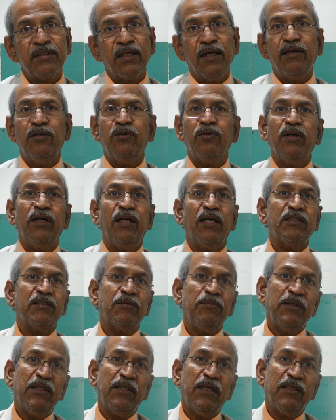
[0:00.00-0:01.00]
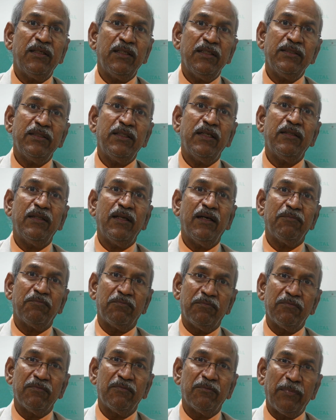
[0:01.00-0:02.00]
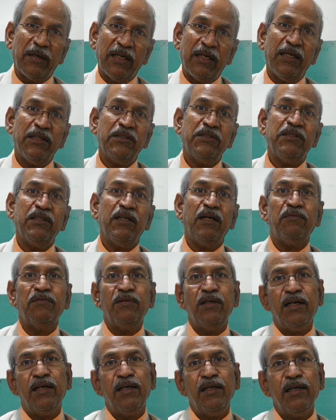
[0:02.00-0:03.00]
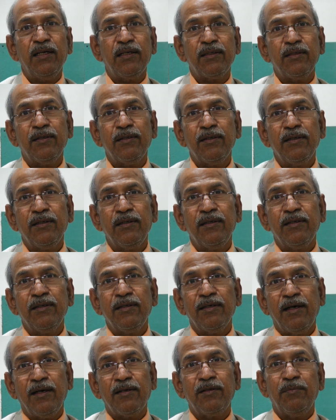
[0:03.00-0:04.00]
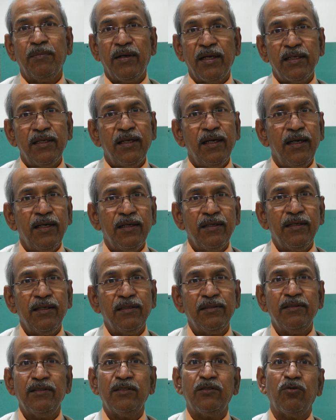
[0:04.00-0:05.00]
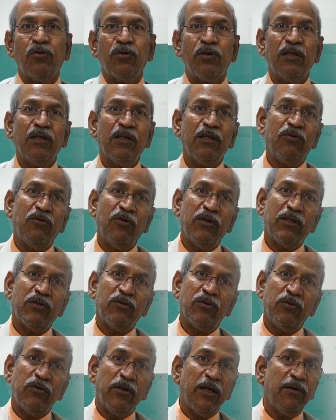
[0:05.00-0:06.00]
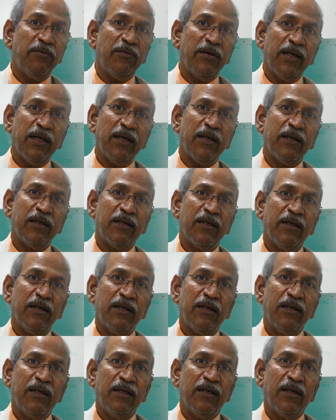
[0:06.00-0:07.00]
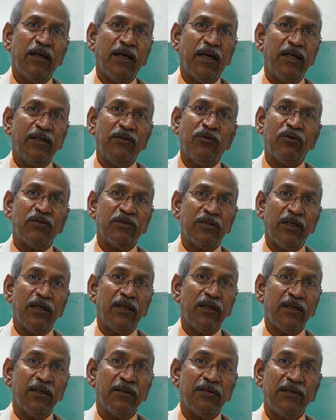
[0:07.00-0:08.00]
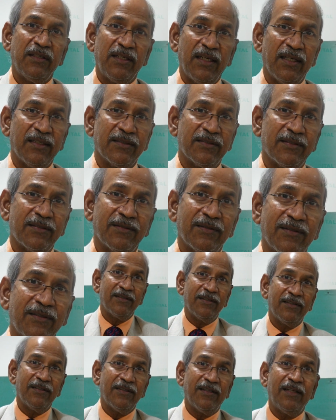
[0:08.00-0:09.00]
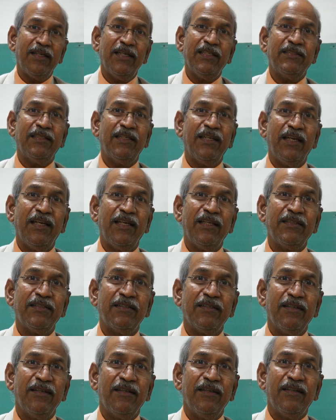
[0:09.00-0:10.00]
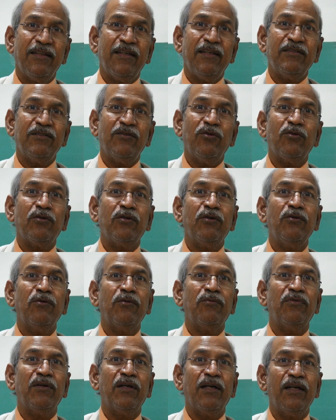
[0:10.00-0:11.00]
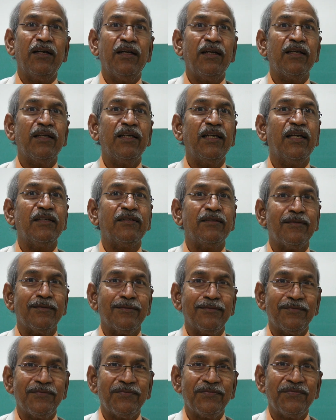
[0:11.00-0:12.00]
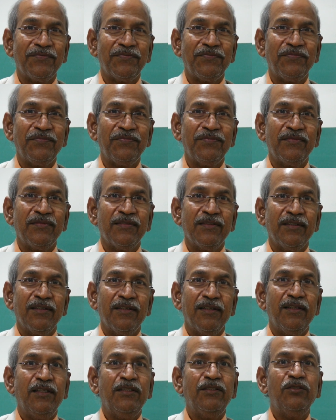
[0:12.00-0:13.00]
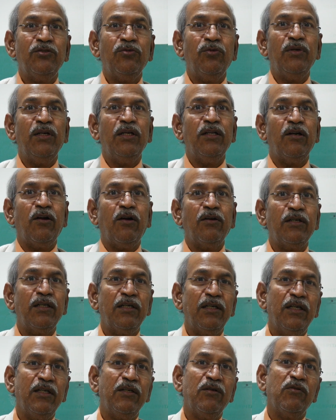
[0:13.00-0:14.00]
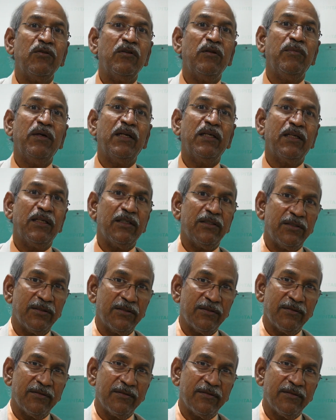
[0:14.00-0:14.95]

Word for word: And you can ask me that, is that the panacea of the headache or the migraine? Is it totally going to go away? I don't say yes. The reason is, there is no cure for headache yet. This is only an alternative to the medication.